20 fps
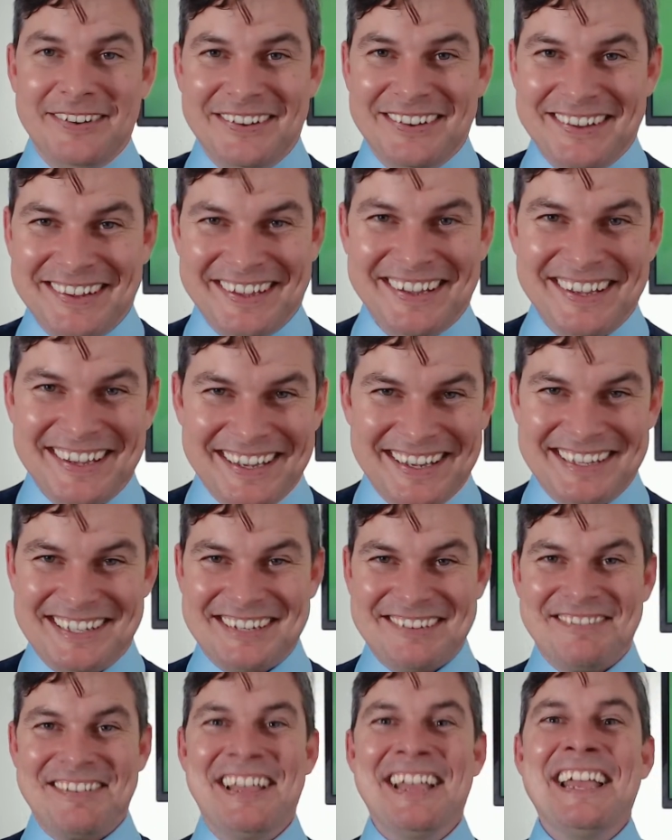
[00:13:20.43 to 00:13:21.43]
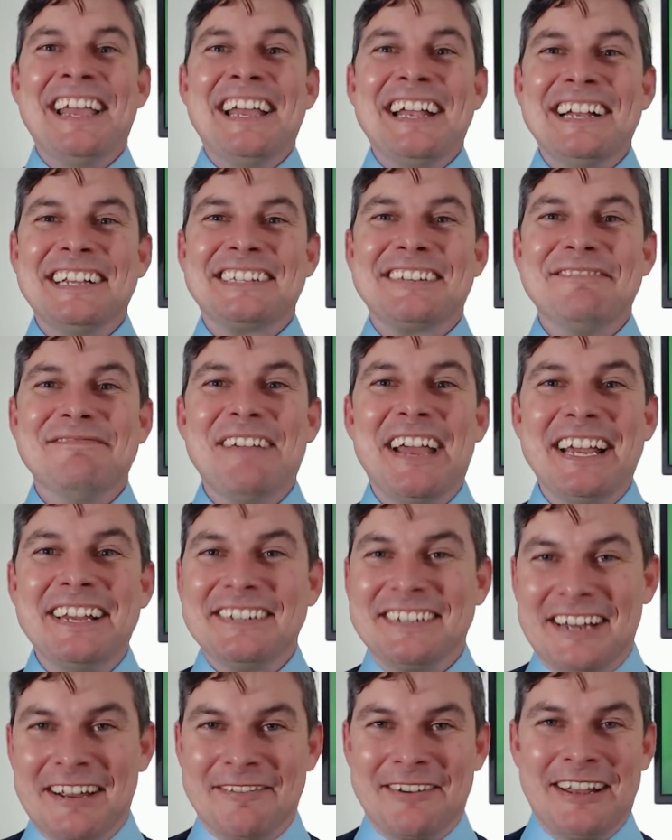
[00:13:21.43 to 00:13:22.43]
It's
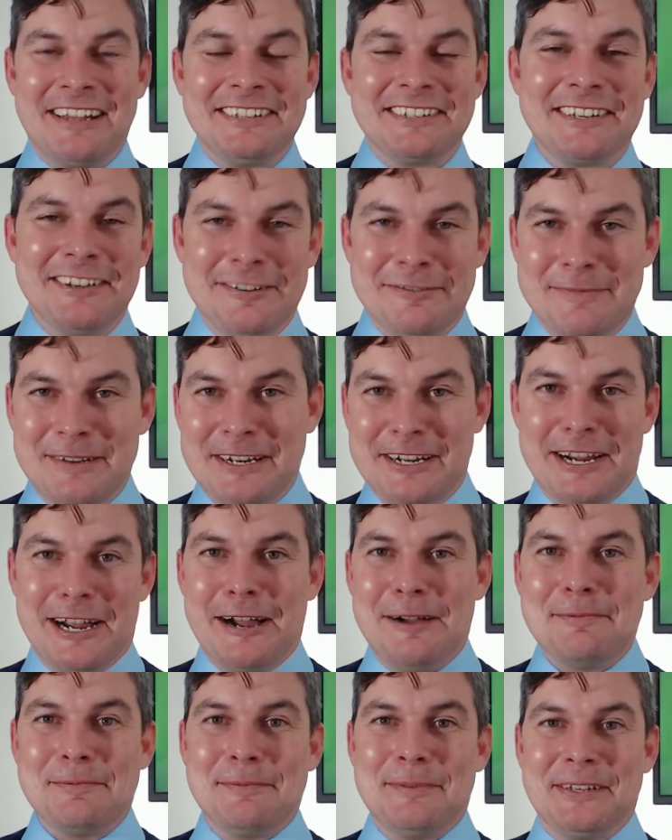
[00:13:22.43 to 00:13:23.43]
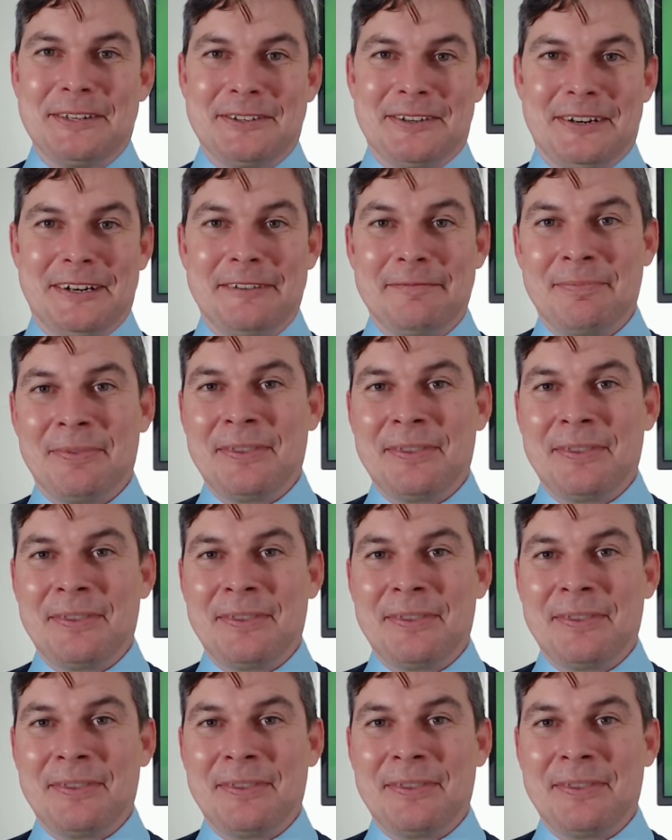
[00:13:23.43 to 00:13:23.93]
amazing. I've gotten so many compliments on it.